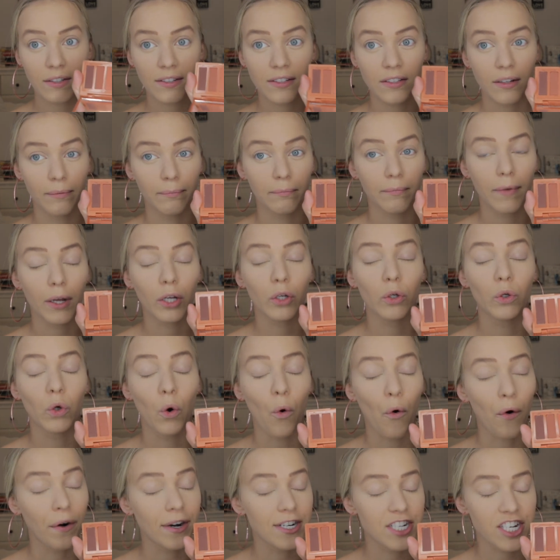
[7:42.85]
Some
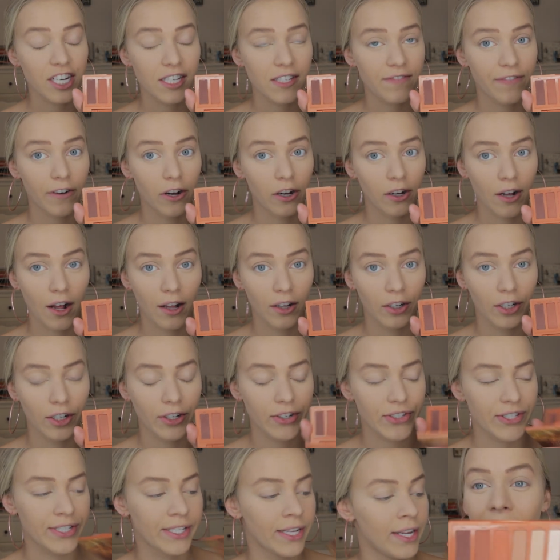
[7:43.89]
gorgeous fall
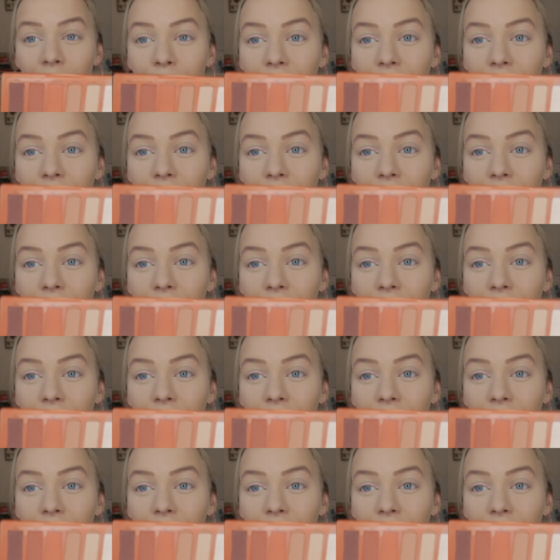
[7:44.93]
colors.